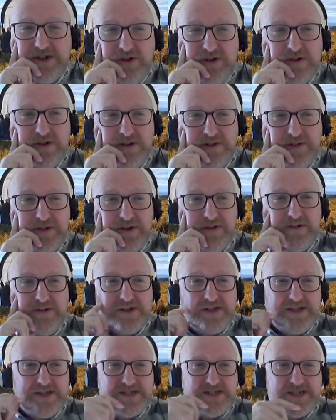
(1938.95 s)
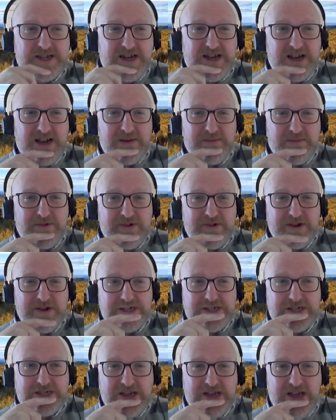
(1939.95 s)
local authorities to
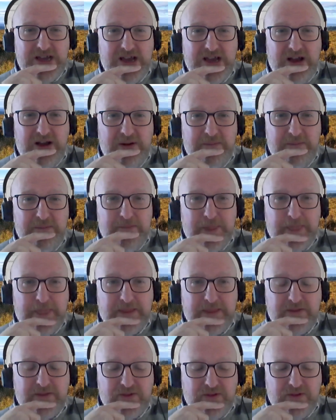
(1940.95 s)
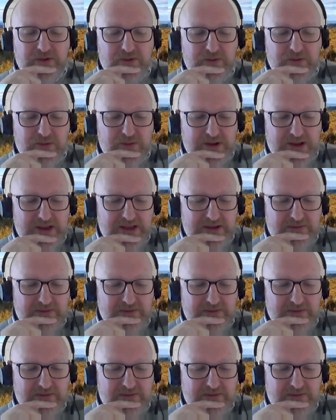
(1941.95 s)
collaborate. So